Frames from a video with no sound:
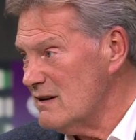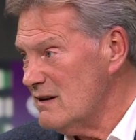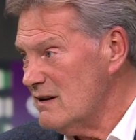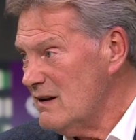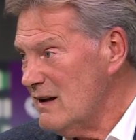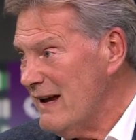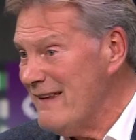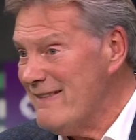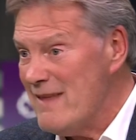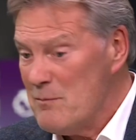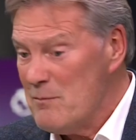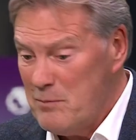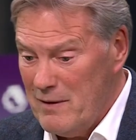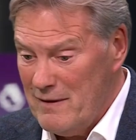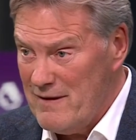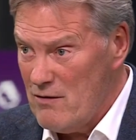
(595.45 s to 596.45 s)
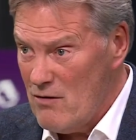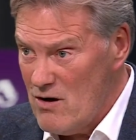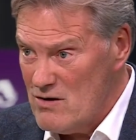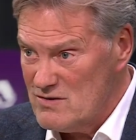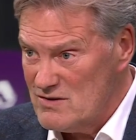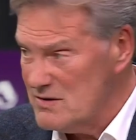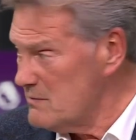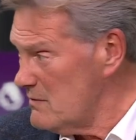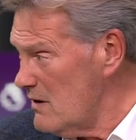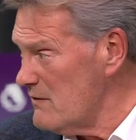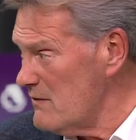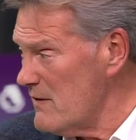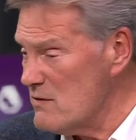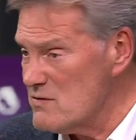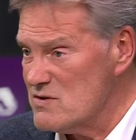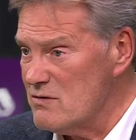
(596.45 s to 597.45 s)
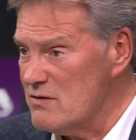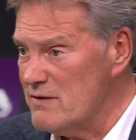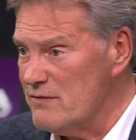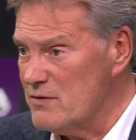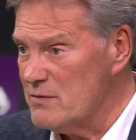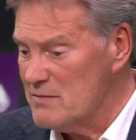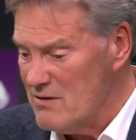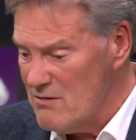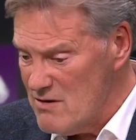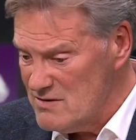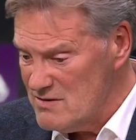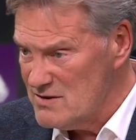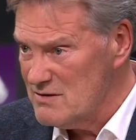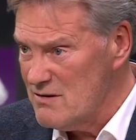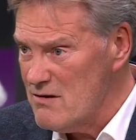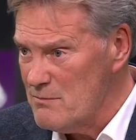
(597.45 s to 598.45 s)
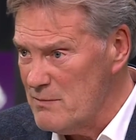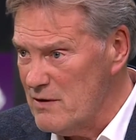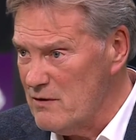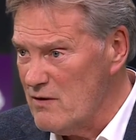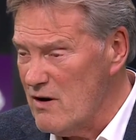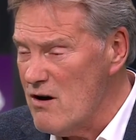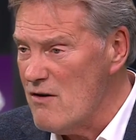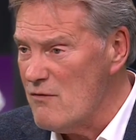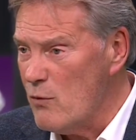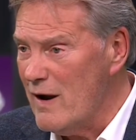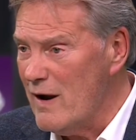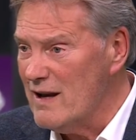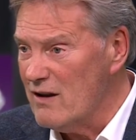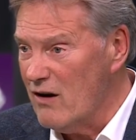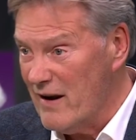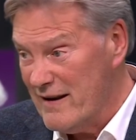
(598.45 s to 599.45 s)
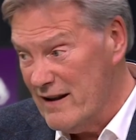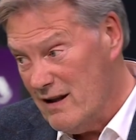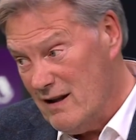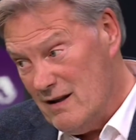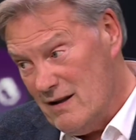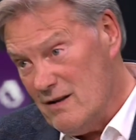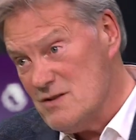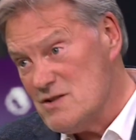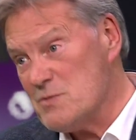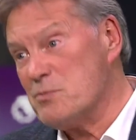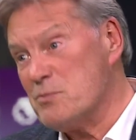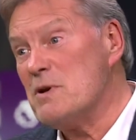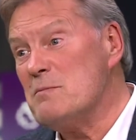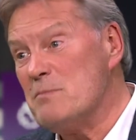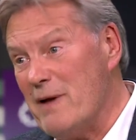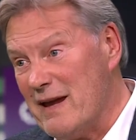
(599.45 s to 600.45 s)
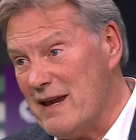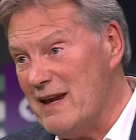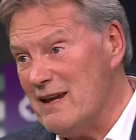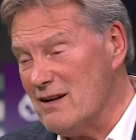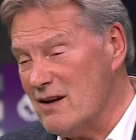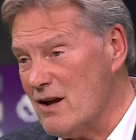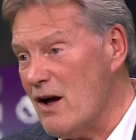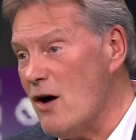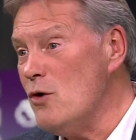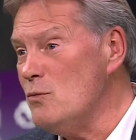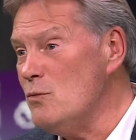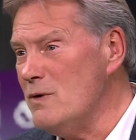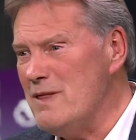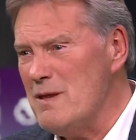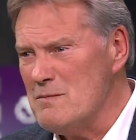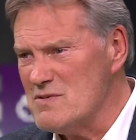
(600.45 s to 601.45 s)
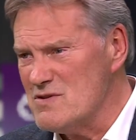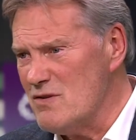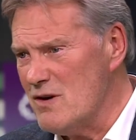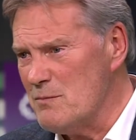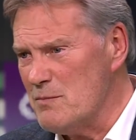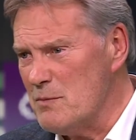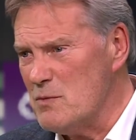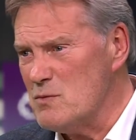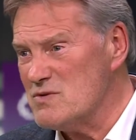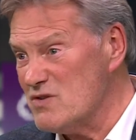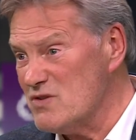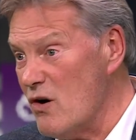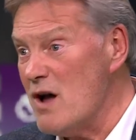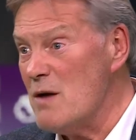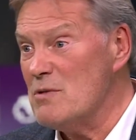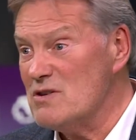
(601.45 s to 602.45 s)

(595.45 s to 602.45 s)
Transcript: And they're asked to, I felt sorry for them, they're asked to be on the halfway line and sprint back in and cope with them type of balls time and